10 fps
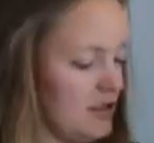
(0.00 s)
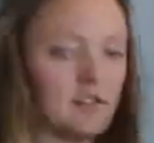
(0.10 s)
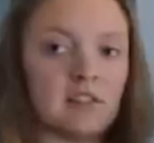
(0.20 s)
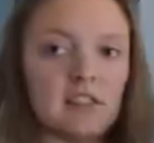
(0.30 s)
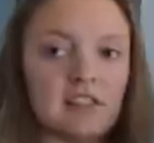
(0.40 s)

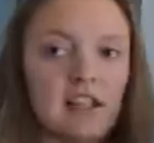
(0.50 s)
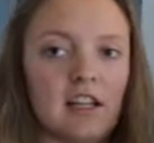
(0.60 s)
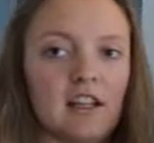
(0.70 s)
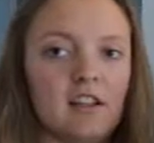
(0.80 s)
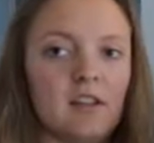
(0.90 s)
things
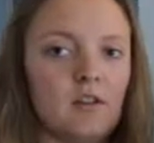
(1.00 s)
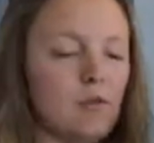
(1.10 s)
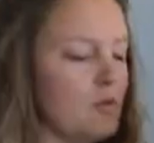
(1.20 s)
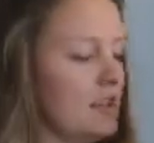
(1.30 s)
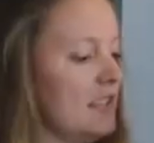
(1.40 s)
here
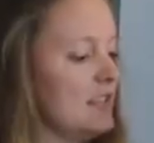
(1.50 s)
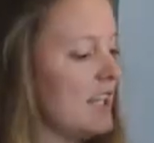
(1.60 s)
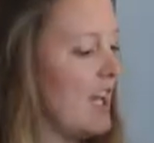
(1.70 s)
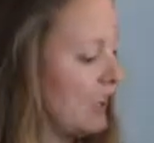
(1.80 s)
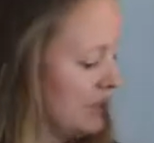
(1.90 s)
with
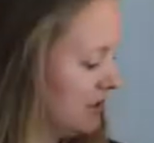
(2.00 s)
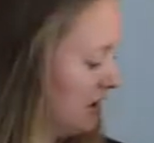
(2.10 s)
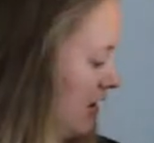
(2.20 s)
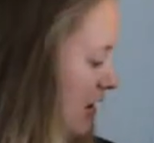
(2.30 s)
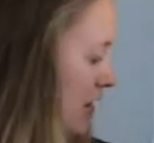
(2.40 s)
text
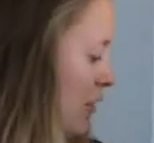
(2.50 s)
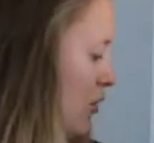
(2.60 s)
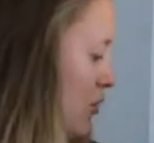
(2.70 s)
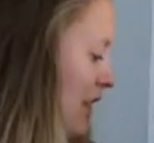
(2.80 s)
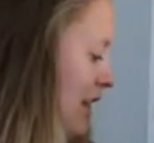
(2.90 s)

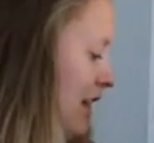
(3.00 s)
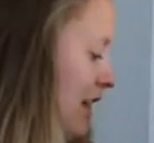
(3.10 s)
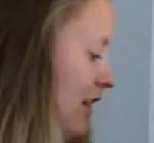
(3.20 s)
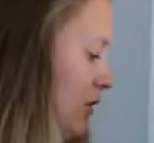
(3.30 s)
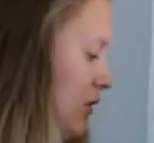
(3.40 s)
where
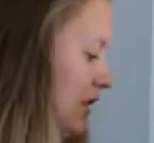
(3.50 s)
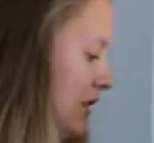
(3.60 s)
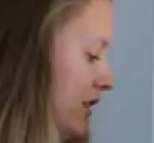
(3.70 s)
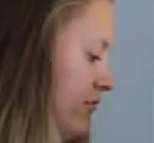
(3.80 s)
they will